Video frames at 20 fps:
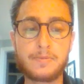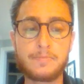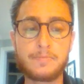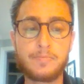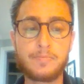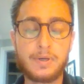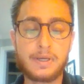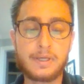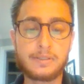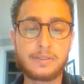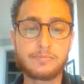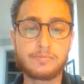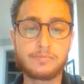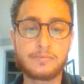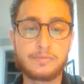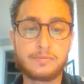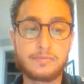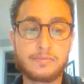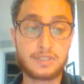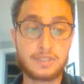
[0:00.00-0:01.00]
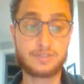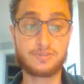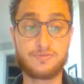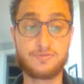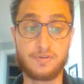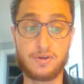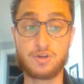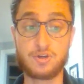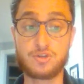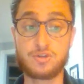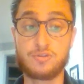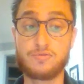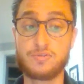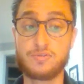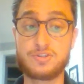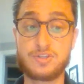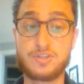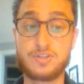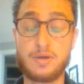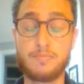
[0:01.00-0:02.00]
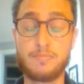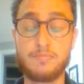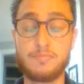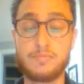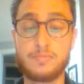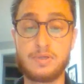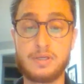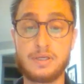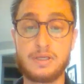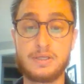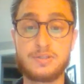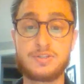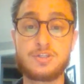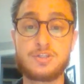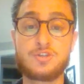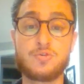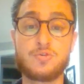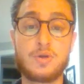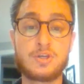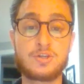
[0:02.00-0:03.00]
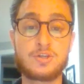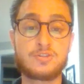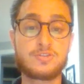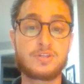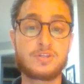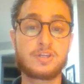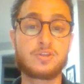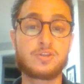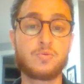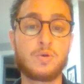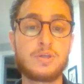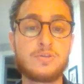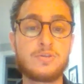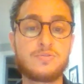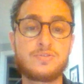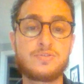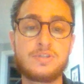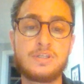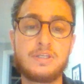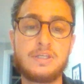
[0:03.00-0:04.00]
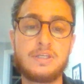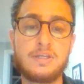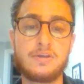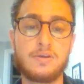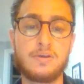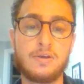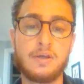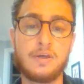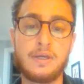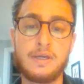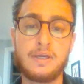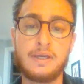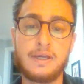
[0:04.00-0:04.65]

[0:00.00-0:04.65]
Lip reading: But it's functional for some situations like the one you see here.